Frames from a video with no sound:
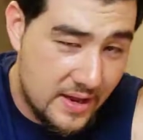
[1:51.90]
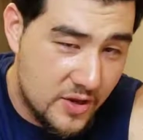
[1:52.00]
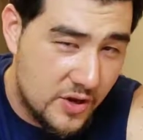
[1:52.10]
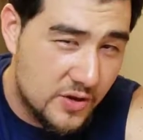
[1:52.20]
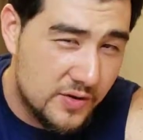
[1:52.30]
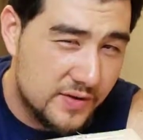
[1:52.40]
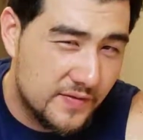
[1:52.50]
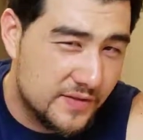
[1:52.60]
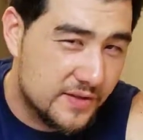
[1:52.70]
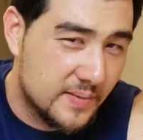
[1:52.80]
You can use it
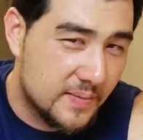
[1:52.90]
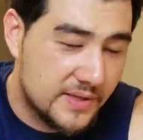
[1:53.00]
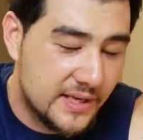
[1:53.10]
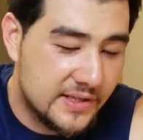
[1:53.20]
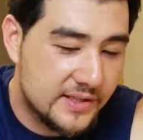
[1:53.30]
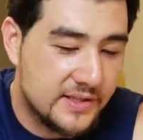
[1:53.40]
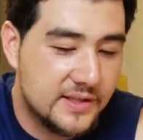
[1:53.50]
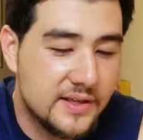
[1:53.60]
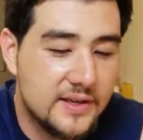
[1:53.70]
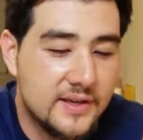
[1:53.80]
for sun protection.
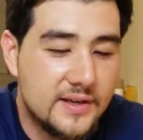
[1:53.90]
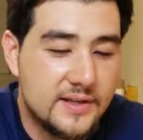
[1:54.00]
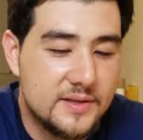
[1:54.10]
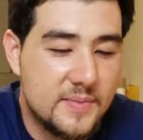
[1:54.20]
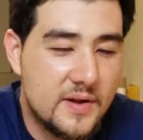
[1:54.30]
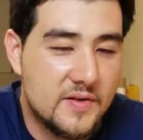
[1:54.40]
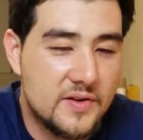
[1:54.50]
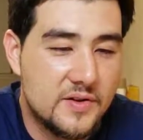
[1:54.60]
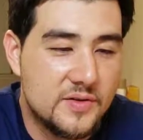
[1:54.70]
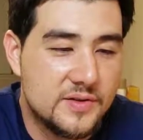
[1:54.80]
It's better than
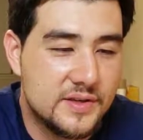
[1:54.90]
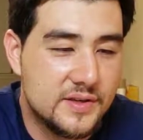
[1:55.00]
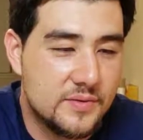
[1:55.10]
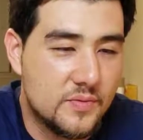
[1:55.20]
using